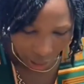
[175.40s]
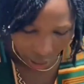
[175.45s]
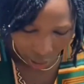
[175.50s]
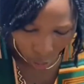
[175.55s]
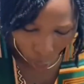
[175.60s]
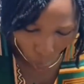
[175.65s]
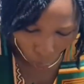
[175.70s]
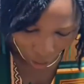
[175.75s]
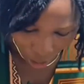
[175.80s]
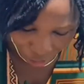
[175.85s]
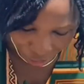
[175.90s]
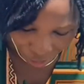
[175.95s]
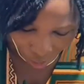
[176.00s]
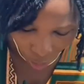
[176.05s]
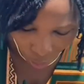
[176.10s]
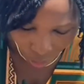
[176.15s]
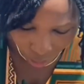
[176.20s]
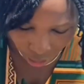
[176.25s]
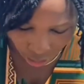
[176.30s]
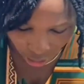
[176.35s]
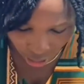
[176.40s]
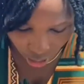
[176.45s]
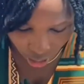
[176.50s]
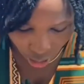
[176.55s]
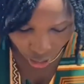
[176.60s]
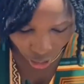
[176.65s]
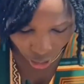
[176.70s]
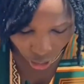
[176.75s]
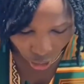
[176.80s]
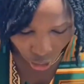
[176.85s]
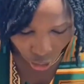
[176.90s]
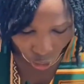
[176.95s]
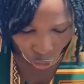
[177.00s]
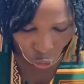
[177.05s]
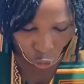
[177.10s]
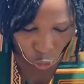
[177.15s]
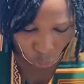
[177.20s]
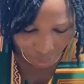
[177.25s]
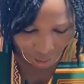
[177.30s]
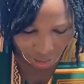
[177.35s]
way forward,
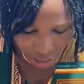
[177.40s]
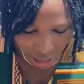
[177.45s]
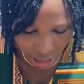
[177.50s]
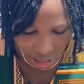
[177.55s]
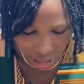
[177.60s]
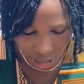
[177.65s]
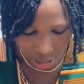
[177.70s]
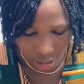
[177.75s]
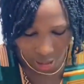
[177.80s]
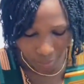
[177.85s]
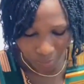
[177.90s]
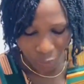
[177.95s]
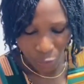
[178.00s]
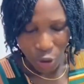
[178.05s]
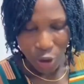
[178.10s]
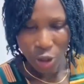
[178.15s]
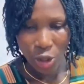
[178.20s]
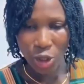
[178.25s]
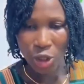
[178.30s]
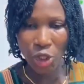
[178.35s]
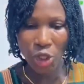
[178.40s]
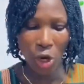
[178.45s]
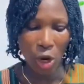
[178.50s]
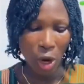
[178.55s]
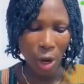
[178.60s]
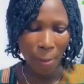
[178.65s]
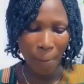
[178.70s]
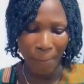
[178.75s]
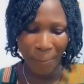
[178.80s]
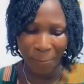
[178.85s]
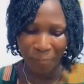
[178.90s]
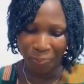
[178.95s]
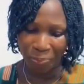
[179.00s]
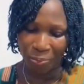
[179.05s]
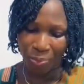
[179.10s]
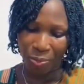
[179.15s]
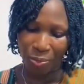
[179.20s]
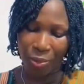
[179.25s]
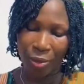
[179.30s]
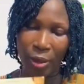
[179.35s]
you'll be needing your
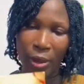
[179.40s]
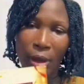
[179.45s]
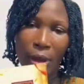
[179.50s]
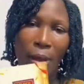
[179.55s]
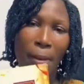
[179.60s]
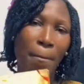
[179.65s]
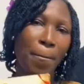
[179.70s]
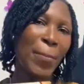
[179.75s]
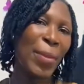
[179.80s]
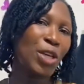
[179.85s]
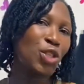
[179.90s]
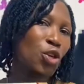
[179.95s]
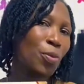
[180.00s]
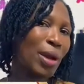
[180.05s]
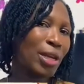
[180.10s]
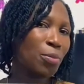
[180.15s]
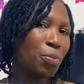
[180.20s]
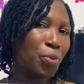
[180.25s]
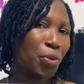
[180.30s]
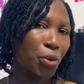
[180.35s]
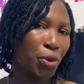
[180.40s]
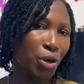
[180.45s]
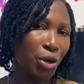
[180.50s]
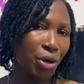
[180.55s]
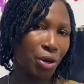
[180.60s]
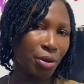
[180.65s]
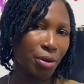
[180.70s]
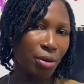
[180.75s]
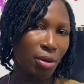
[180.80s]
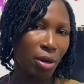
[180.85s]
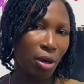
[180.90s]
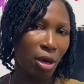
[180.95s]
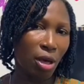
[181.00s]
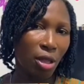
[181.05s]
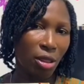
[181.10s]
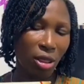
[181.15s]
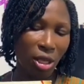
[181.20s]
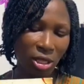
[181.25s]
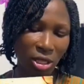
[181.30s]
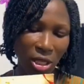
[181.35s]
measurement book.
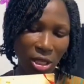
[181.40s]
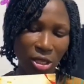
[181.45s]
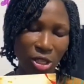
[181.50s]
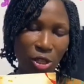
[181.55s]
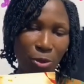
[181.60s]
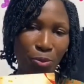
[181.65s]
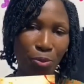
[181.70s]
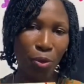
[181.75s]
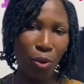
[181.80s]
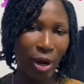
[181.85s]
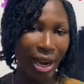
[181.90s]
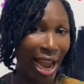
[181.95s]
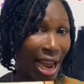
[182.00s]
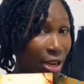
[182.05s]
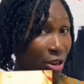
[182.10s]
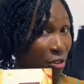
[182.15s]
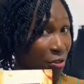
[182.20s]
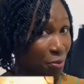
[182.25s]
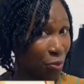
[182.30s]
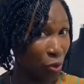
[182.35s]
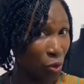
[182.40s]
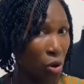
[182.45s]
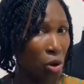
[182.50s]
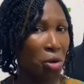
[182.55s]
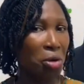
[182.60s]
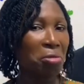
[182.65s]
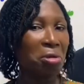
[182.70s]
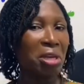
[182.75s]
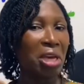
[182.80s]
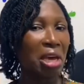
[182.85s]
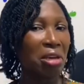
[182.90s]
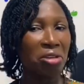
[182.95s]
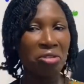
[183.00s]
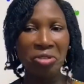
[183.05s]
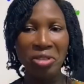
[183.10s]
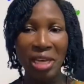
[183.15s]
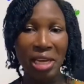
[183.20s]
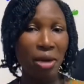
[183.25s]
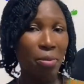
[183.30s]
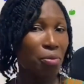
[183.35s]
This is the book, kind of book. You can
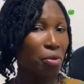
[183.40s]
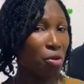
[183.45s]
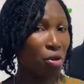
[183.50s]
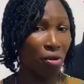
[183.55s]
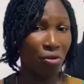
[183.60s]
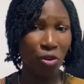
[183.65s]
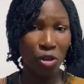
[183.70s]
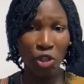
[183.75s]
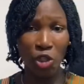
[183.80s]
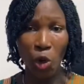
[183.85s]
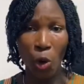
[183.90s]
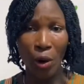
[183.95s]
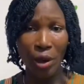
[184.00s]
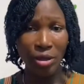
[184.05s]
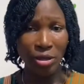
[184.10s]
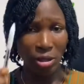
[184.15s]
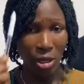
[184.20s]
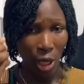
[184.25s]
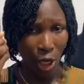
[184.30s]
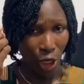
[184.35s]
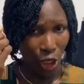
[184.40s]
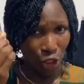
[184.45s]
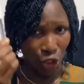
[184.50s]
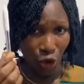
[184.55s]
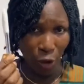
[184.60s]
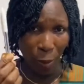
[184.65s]
use any book of your choice, your